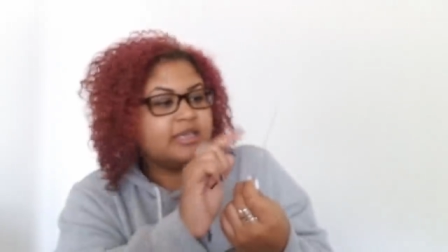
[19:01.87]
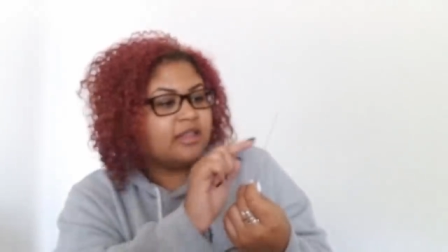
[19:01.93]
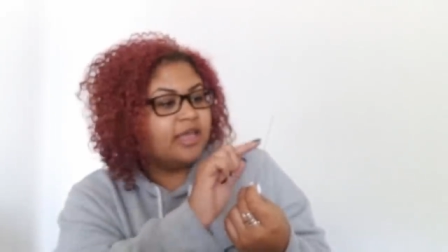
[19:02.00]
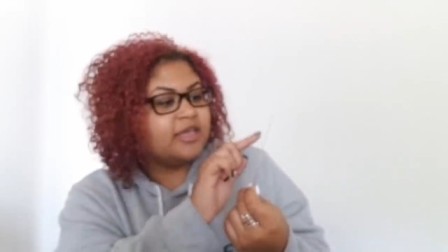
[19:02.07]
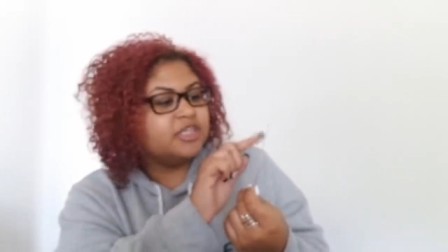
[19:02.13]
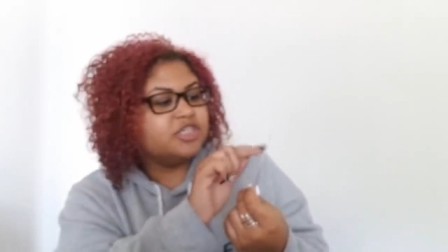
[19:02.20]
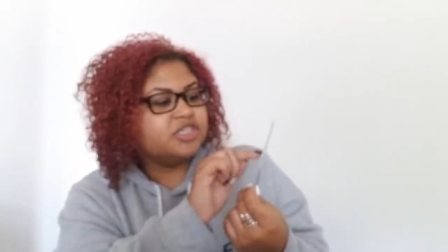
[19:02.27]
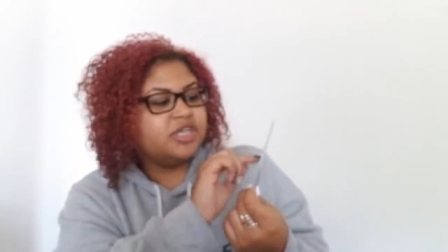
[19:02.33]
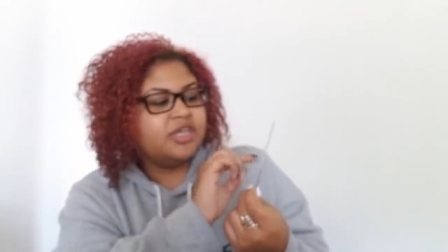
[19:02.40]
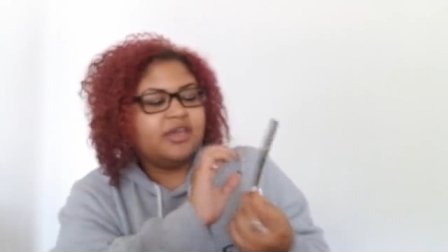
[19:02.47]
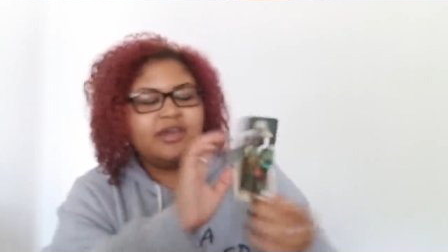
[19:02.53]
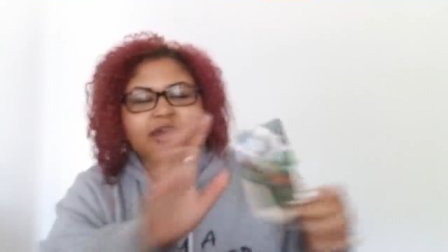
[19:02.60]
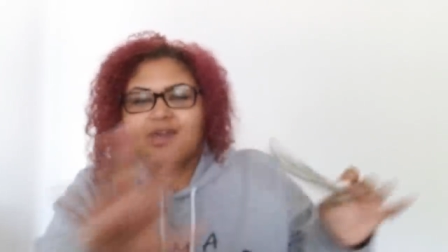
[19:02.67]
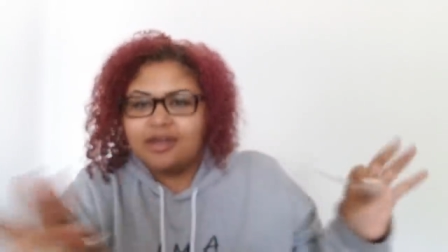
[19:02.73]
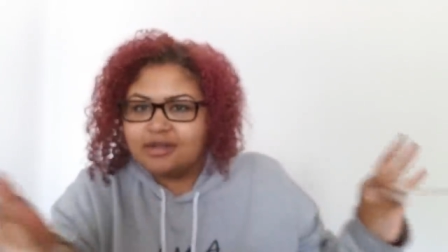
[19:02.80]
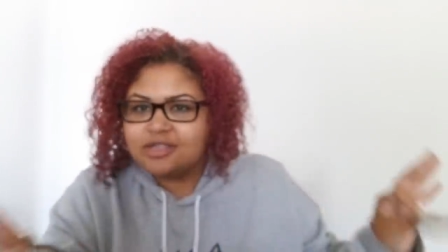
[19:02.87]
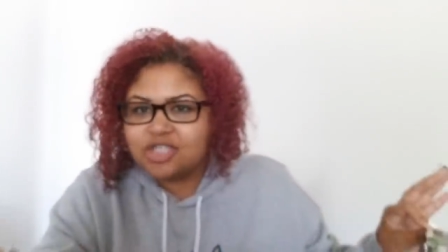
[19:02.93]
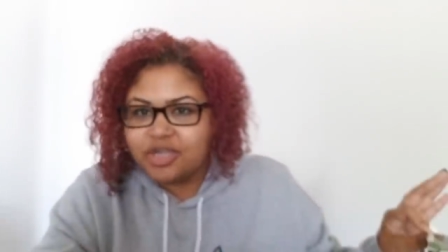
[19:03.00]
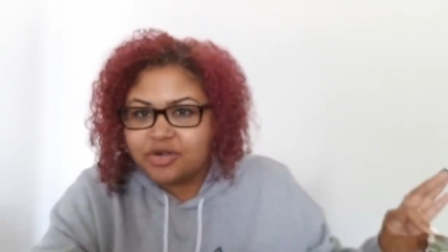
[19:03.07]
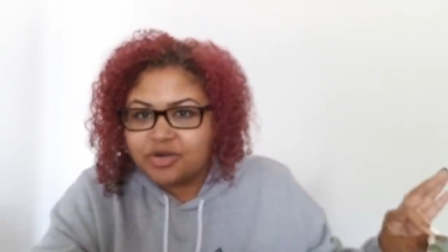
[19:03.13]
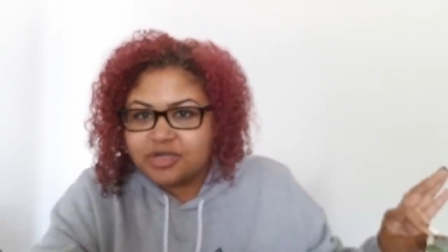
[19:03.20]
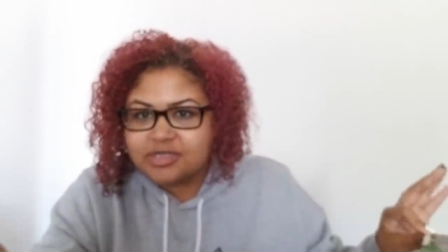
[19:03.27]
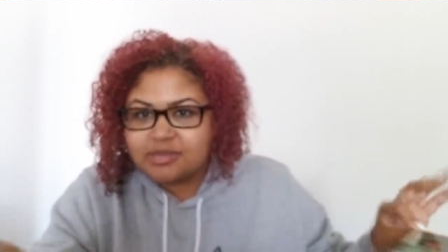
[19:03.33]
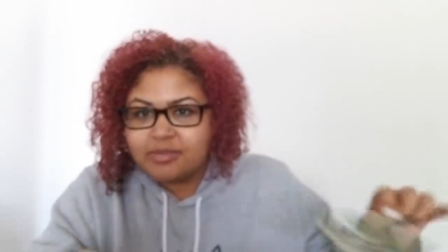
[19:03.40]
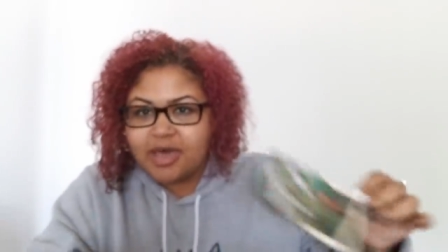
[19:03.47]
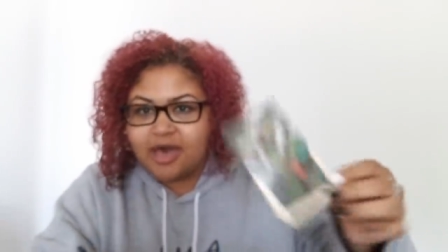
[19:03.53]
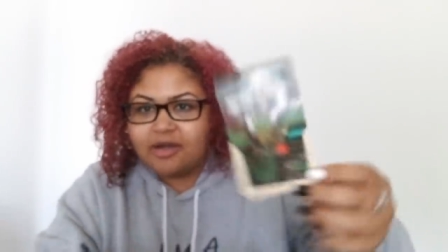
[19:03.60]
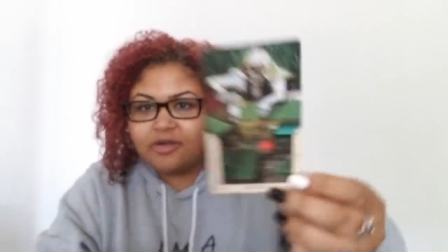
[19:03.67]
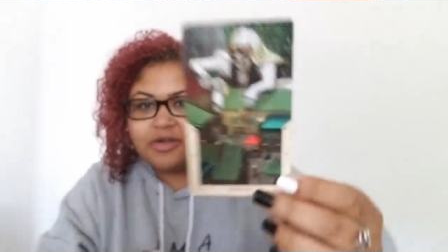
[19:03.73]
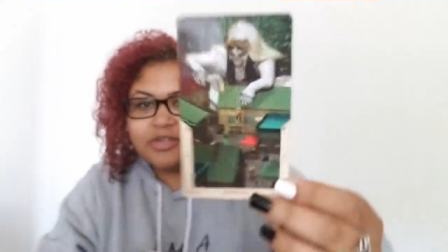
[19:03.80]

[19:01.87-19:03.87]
look like a she. Again, gender doesn't matter.